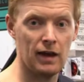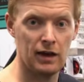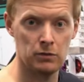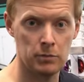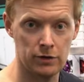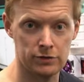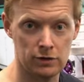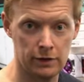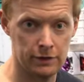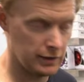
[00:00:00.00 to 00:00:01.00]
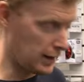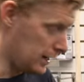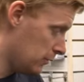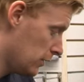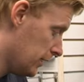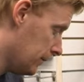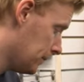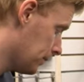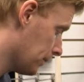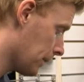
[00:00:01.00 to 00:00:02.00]
handlebar is cluttered anyway.
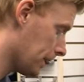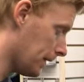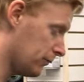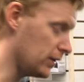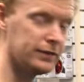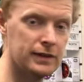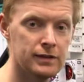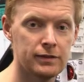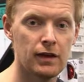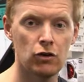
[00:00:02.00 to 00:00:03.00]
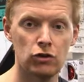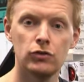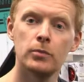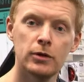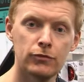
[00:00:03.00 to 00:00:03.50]
This is their aluminum